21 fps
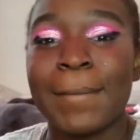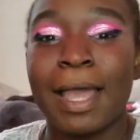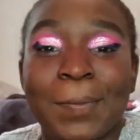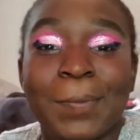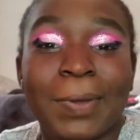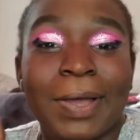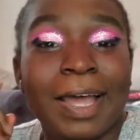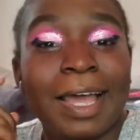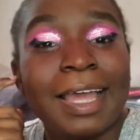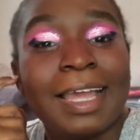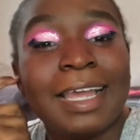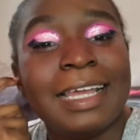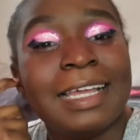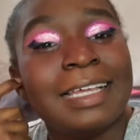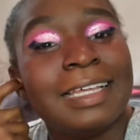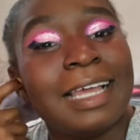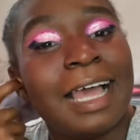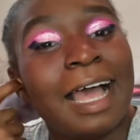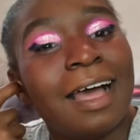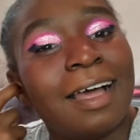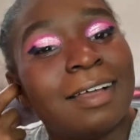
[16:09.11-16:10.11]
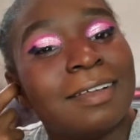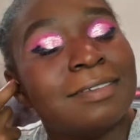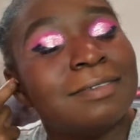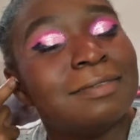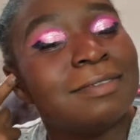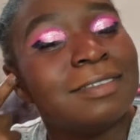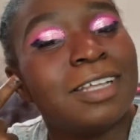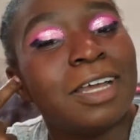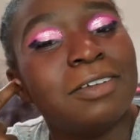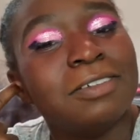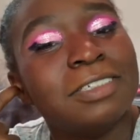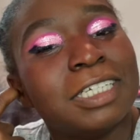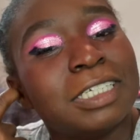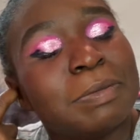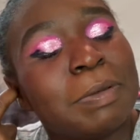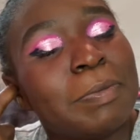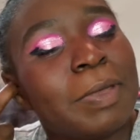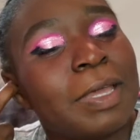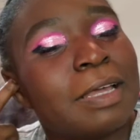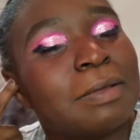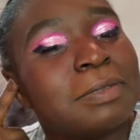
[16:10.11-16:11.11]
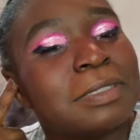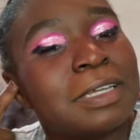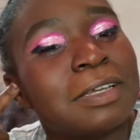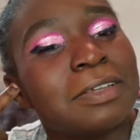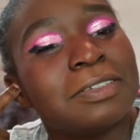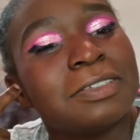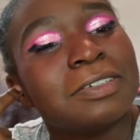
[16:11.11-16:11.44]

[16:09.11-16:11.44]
But yeah, don't judge my makeup skills,